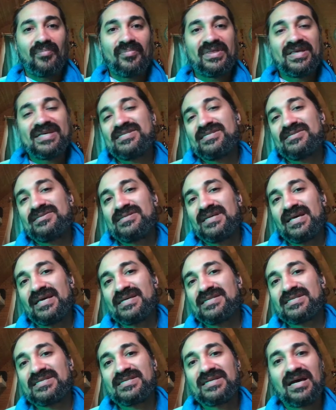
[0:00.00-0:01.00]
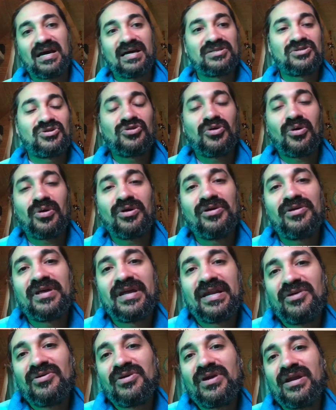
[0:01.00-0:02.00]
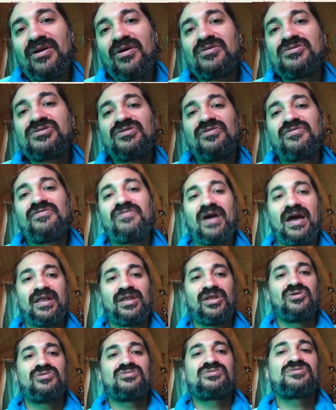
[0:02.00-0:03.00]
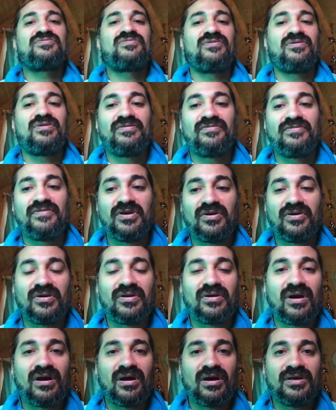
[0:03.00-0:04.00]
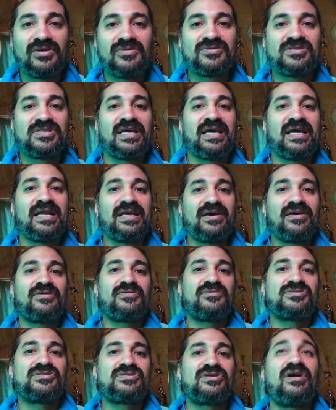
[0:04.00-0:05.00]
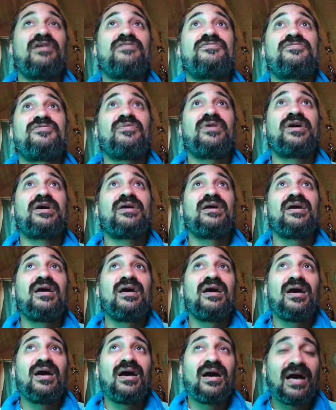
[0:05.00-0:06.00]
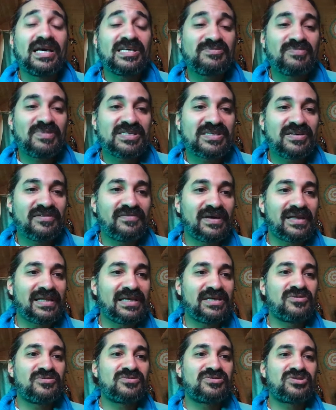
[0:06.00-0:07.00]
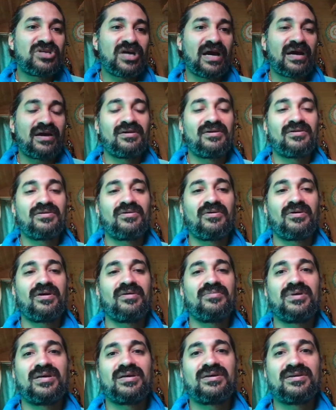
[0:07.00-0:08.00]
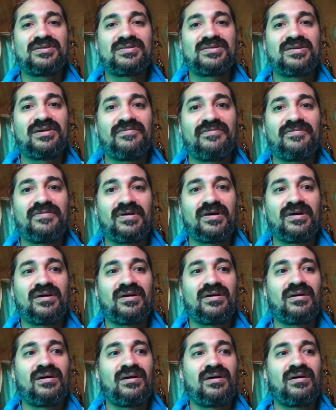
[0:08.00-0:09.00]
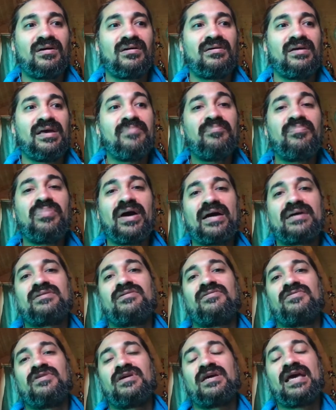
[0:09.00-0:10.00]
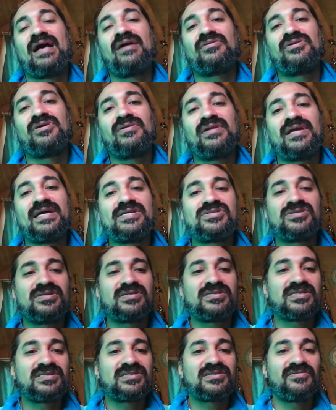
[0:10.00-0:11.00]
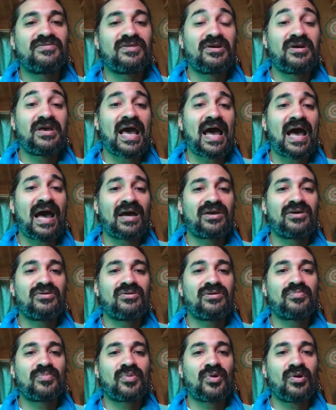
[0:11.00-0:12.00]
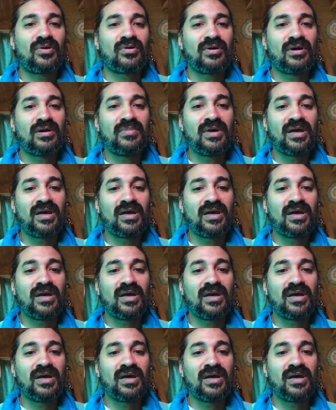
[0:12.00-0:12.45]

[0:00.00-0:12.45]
This is a tutorial that you can also find useful if you're using any other software. I specifically use Jagannatha Hora because of the impact of the calculations. It's a very accurate program.